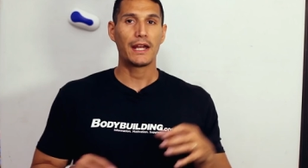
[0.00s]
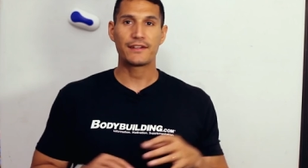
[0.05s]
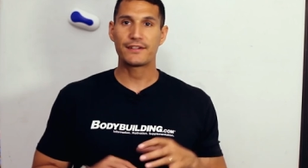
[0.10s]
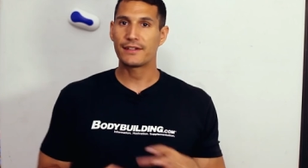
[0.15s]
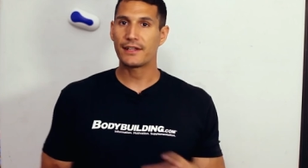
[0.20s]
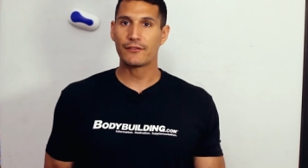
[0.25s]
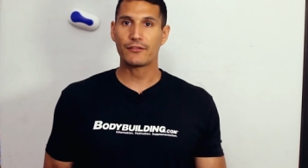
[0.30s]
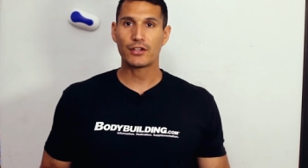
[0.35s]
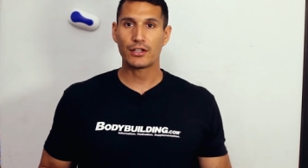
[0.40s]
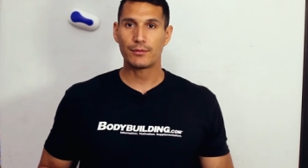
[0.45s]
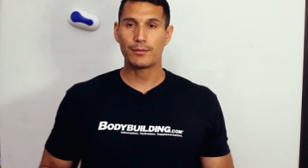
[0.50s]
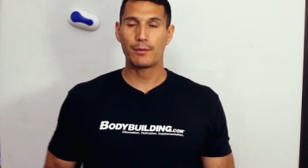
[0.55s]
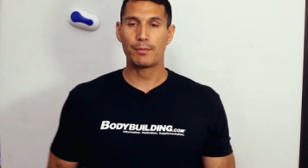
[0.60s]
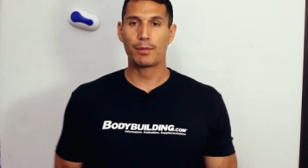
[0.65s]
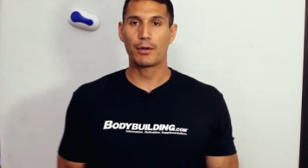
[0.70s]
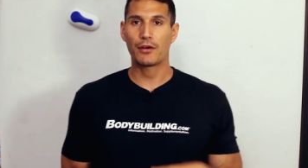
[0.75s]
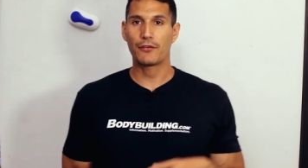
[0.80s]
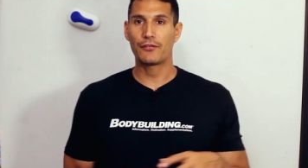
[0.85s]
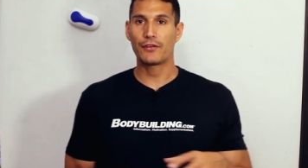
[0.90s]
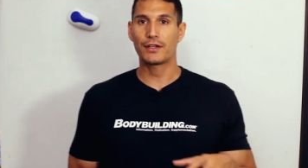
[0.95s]
It's never gonna be
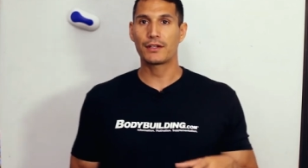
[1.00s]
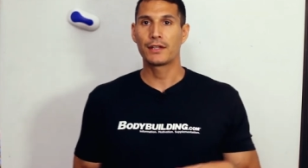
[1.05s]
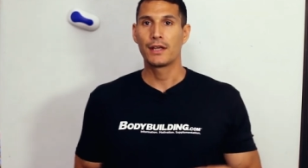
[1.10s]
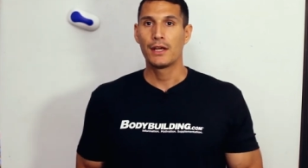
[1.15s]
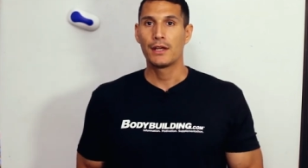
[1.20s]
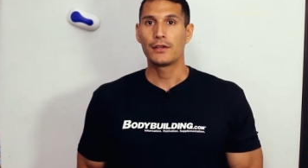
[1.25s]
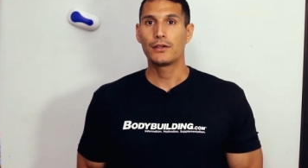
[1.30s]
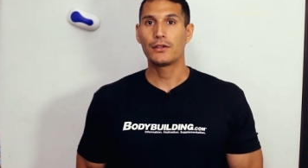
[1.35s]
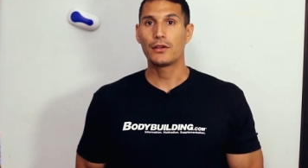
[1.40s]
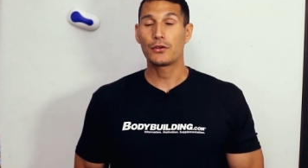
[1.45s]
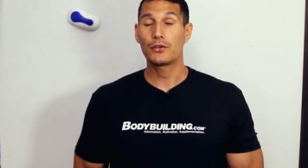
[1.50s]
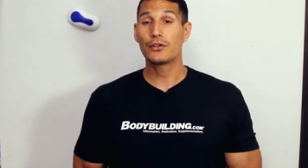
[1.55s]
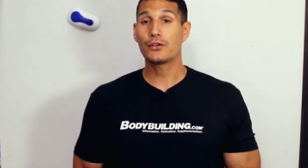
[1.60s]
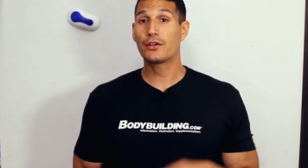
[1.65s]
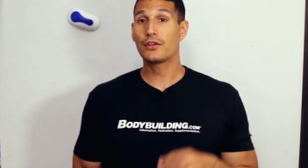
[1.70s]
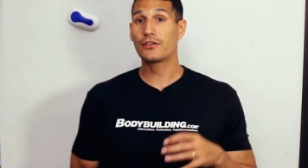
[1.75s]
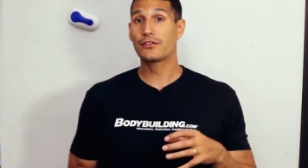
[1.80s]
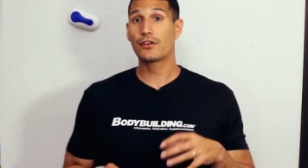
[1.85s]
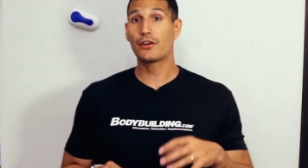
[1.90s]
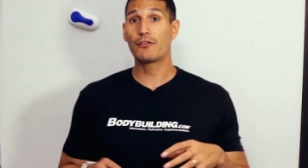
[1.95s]
perfect. You know, you
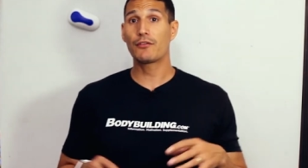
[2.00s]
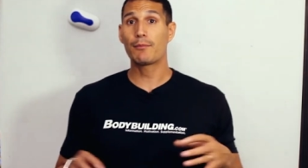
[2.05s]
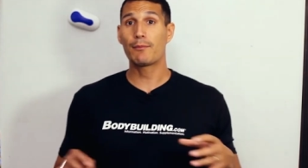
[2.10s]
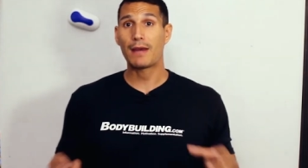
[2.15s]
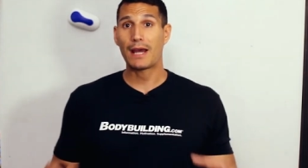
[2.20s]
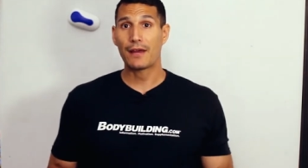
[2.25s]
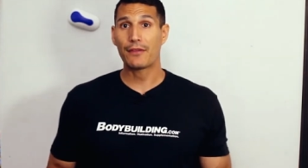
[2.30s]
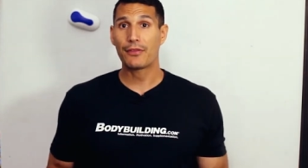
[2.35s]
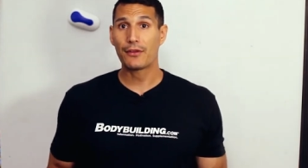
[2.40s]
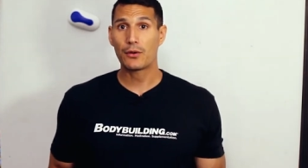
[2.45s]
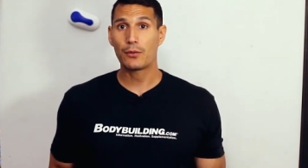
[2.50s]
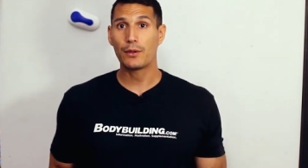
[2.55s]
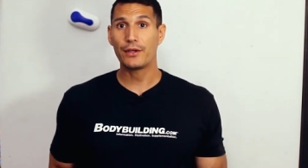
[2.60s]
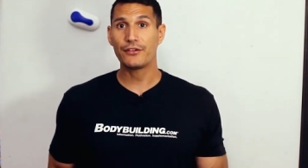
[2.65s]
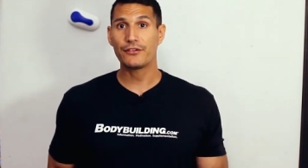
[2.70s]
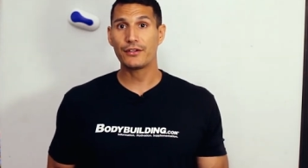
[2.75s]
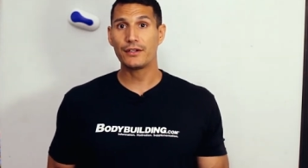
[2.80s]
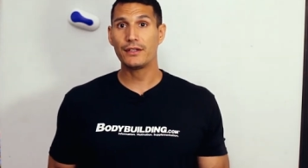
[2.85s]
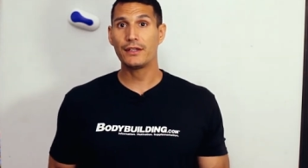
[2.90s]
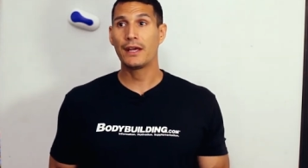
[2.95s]
can solve a math
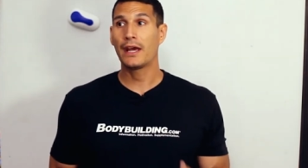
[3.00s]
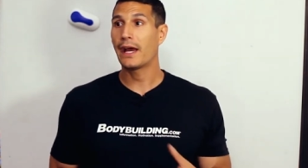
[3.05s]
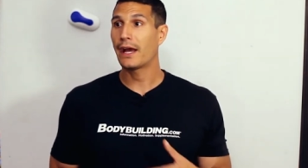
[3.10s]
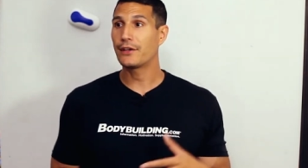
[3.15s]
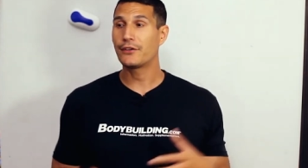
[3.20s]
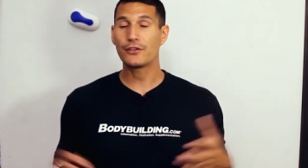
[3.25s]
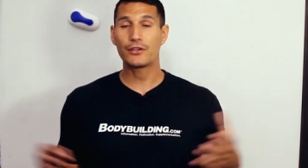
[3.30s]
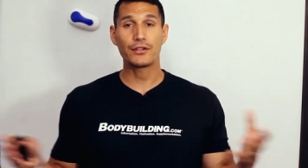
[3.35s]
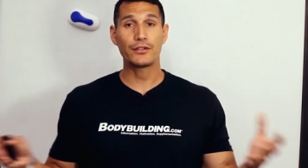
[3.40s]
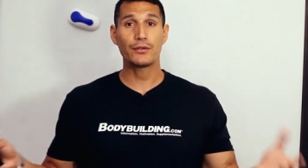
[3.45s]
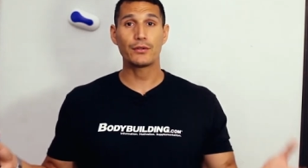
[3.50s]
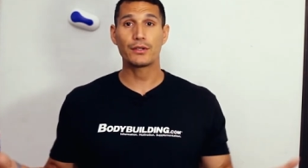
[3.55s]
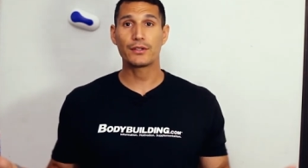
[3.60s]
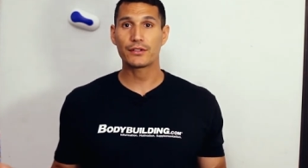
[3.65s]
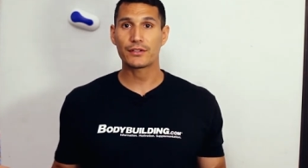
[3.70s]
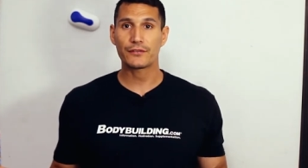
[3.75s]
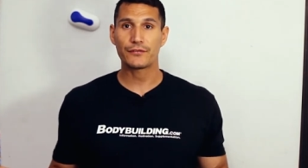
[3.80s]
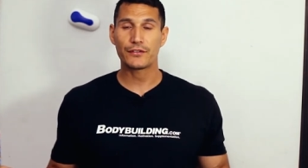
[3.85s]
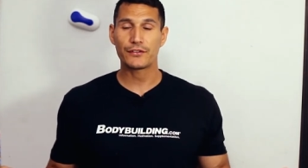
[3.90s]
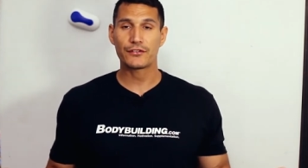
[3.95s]
equation and you can do it
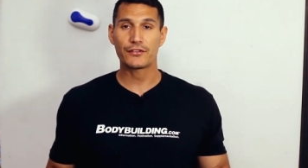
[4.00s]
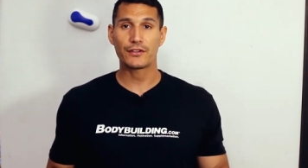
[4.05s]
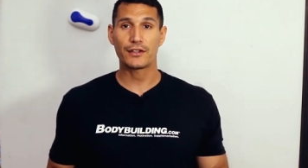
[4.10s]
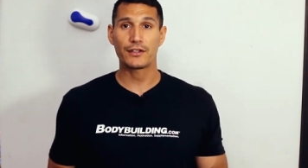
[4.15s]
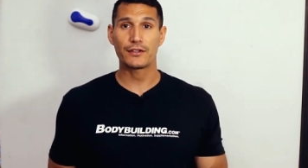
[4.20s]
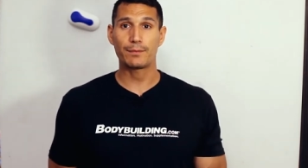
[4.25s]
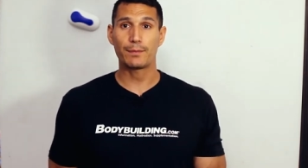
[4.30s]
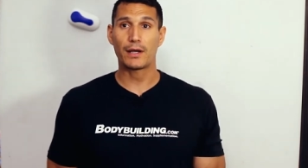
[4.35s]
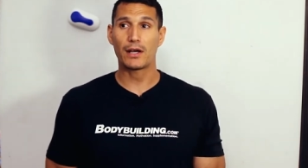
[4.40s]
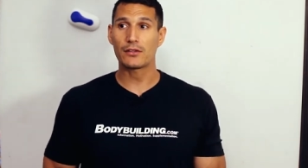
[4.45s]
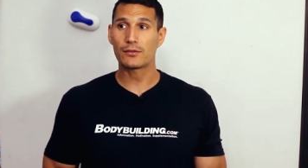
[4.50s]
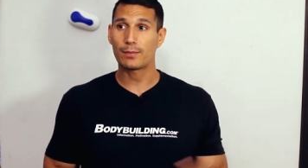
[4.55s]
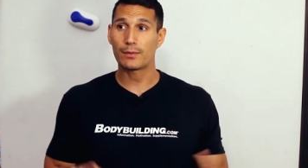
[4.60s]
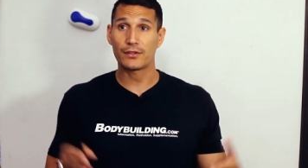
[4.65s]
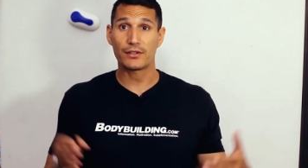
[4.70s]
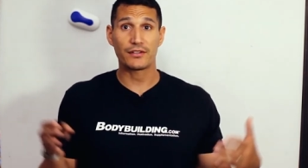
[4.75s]
as efficiently as possible.